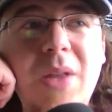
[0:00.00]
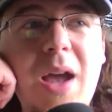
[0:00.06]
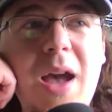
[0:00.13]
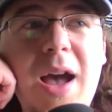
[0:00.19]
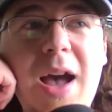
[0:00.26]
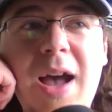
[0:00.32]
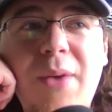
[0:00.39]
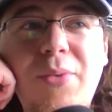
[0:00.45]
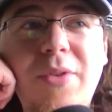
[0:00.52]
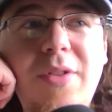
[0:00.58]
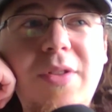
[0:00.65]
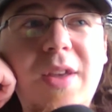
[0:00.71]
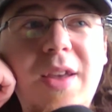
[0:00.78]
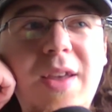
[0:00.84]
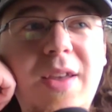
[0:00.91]
I would
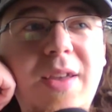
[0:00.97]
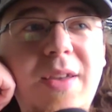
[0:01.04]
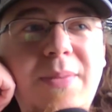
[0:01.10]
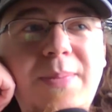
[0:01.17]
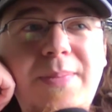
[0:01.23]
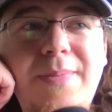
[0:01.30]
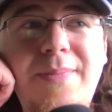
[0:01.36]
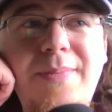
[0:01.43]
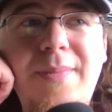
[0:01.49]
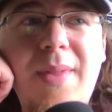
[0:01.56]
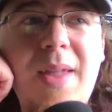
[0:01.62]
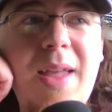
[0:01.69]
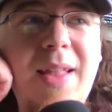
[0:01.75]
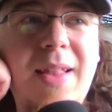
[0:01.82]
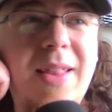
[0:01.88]
say,
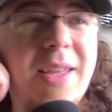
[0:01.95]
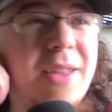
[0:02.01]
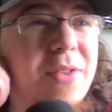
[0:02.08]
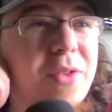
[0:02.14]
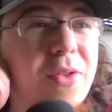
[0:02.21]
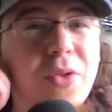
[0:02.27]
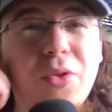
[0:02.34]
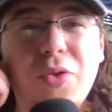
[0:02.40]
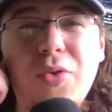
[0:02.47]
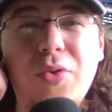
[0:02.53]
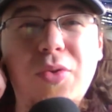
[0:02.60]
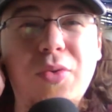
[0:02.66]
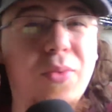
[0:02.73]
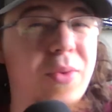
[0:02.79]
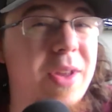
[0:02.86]
at least
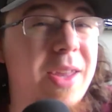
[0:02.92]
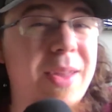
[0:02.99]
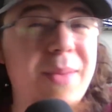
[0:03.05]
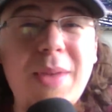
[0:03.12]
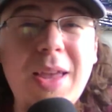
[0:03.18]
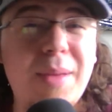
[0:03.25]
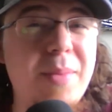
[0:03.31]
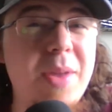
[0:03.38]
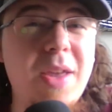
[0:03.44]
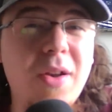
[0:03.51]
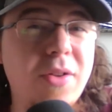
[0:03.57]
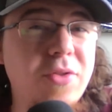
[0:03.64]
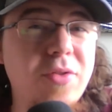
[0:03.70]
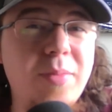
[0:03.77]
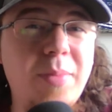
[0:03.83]

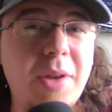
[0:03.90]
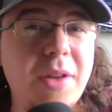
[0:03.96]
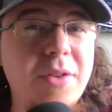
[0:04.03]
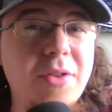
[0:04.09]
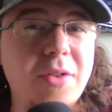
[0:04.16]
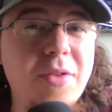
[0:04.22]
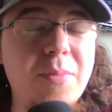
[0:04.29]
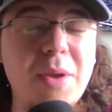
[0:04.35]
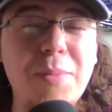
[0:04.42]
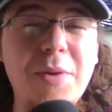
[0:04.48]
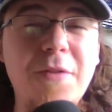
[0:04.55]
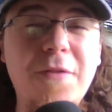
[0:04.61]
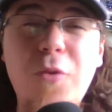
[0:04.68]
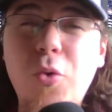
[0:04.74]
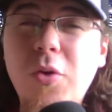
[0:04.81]
300 pages, maybe
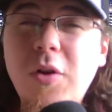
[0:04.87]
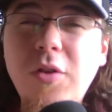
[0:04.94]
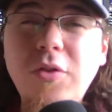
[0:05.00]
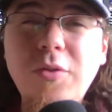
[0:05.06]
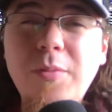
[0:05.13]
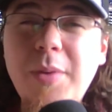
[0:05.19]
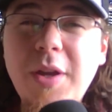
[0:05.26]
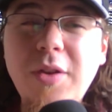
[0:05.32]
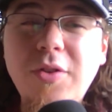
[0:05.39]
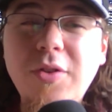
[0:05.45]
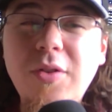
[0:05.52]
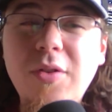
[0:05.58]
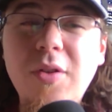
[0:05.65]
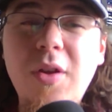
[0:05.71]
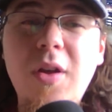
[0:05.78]
400
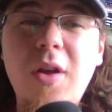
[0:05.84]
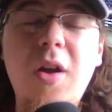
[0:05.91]
pages.